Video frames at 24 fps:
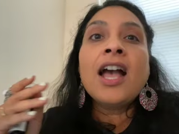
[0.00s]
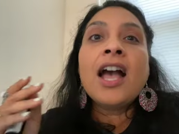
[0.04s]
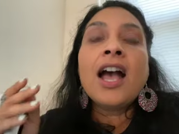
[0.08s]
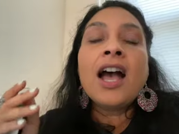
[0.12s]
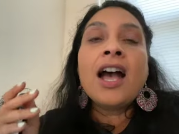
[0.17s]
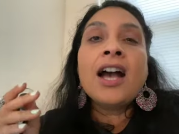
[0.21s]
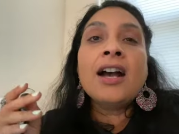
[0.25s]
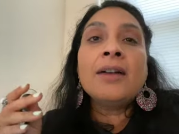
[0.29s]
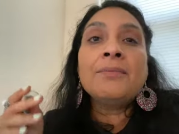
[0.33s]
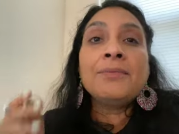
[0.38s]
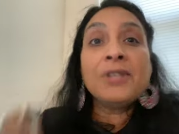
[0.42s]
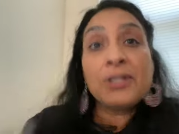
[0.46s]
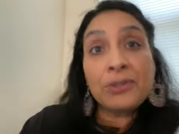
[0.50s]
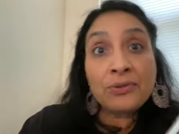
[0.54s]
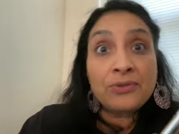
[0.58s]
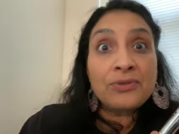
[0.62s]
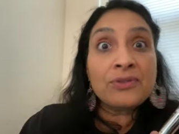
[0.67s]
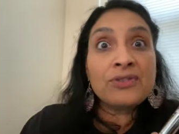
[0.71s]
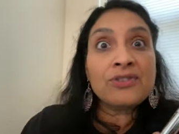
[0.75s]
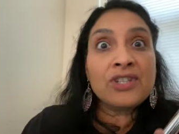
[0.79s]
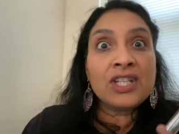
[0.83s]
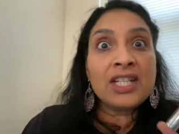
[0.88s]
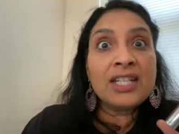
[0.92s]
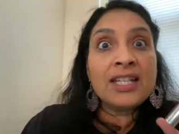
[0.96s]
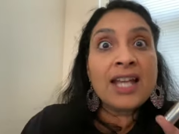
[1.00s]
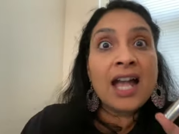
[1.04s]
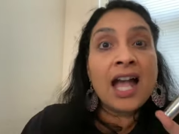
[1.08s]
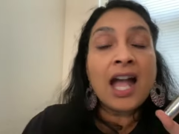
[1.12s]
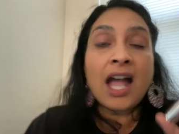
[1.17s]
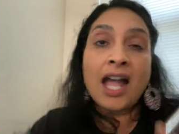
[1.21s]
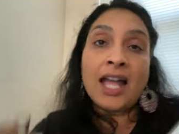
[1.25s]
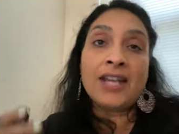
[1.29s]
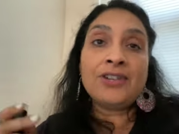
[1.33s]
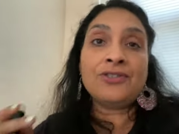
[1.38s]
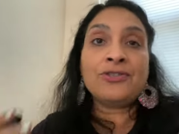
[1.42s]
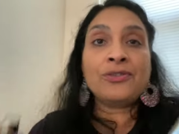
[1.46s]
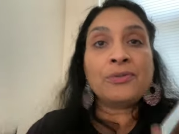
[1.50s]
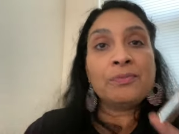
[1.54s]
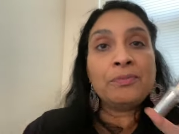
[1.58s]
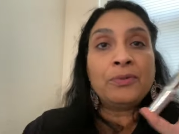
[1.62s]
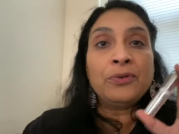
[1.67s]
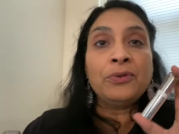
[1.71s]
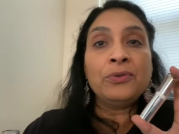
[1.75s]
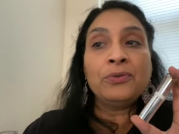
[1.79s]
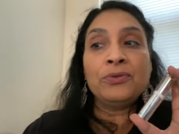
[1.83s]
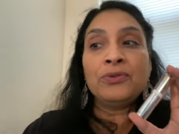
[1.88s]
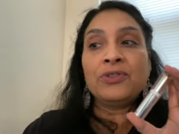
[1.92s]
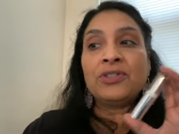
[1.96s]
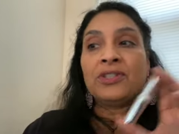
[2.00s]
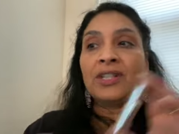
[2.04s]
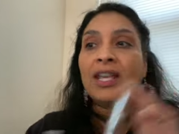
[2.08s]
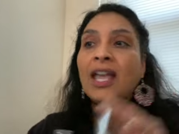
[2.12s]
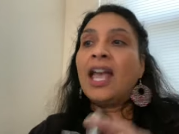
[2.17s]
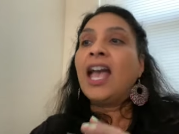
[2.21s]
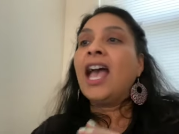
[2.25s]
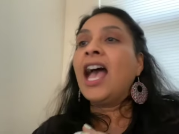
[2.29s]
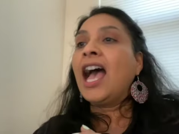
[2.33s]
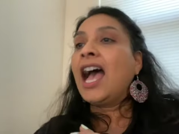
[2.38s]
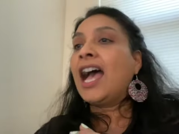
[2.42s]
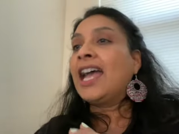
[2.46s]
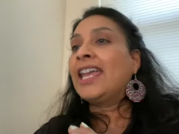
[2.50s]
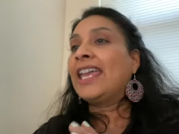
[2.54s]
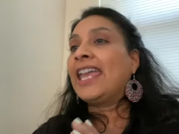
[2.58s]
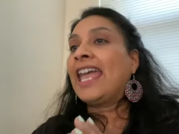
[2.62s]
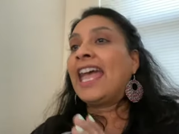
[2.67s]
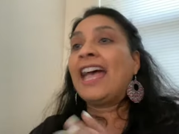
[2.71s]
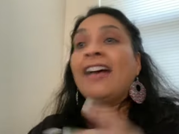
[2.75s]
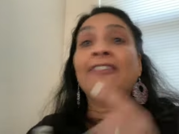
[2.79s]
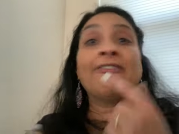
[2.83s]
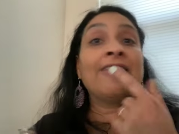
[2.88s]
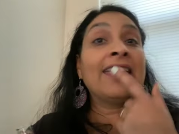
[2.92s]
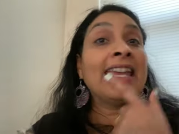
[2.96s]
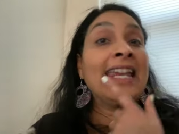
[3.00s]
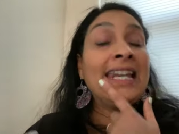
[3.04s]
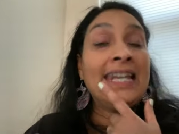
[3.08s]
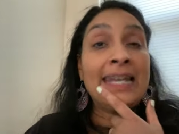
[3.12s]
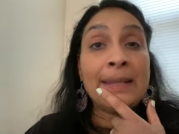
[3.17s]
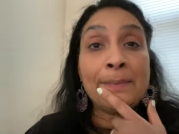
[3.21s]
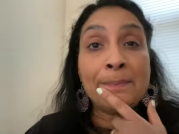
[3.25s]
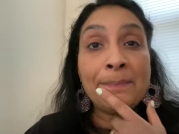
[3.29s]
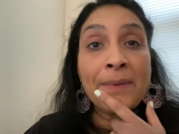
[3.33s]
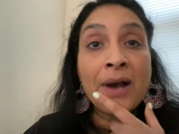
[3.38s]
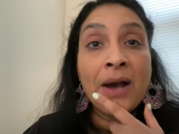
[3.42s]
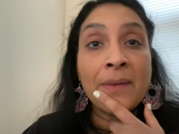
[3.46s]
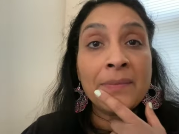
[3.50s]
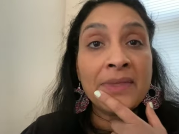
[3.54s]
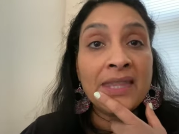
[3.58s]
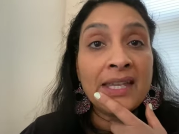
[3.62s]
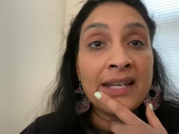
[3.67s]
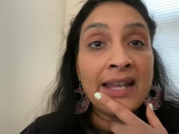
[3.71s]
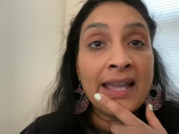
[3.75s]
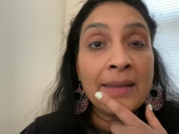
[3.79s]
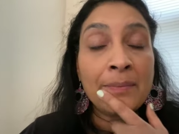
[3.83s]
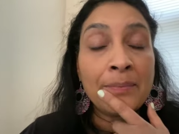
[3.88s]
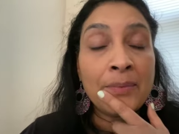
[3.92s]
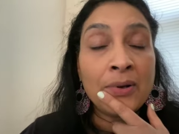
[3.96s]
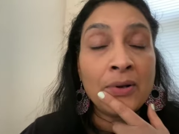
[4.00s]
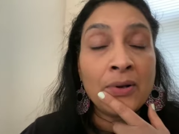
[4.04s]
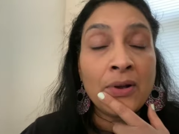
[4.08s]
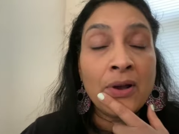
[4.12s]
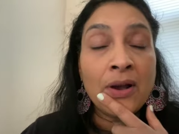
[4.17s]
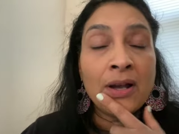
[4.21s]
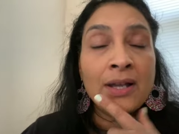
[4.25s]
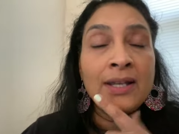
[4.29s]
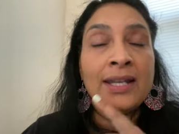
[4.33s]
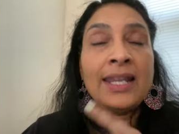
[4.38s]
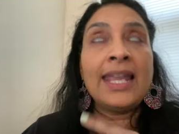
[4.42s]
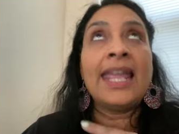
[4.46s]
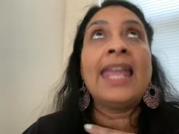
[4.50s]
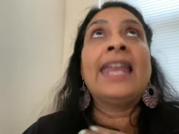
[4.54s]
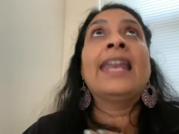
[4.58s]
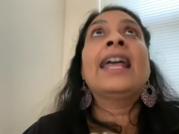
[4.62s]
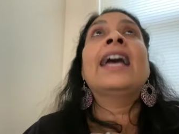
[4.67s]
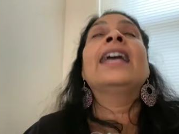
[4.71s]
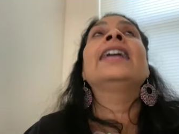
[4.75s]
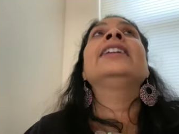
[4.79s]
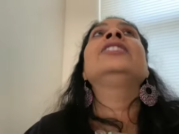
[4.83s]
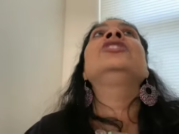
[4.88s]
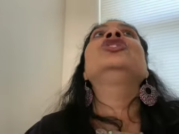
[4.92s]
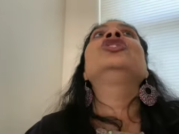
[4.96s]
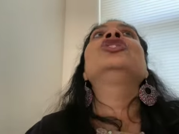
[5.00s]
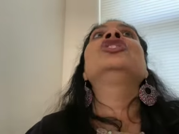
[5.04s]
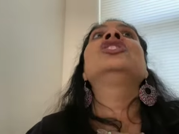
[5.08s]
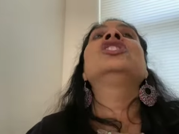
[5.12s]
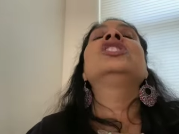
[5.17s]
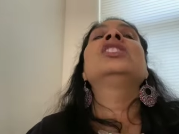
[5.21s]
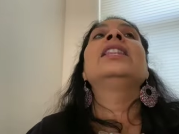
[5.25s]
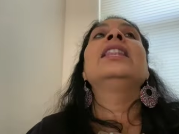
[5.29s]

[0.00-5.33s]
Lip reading: Neutrogena Hydra Boost. I have a lip balm that I put on and I just